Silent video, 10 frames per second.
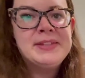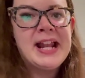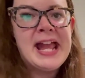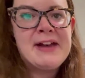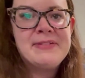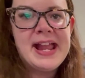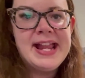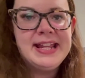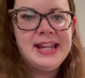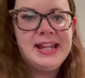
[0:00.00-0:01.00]
that I have
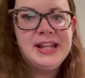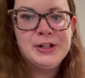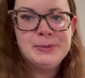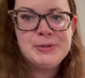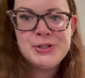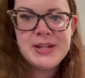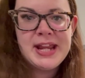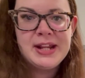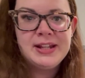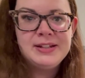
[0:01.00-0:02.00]
hanging here, but you
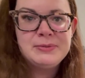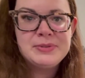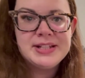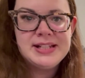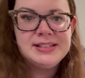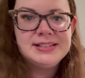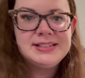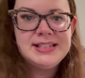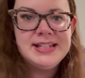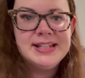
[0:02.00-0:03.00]
can't really see